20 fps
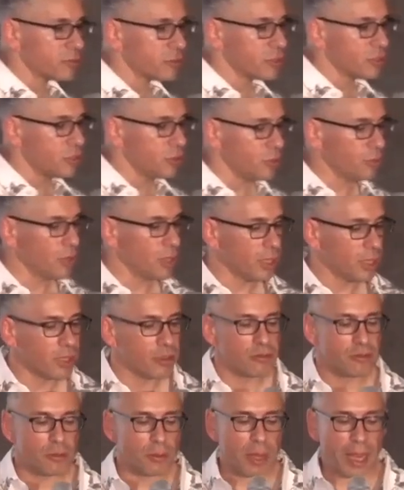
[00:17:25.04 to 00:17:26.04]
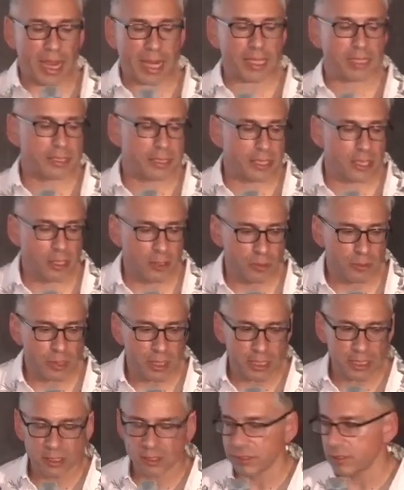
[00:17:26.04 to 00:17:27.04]
you to execute
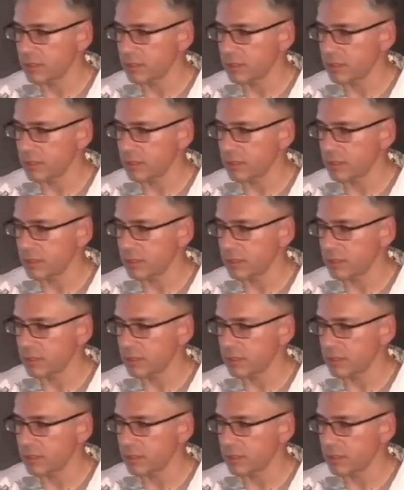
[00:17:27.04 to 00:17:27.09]
these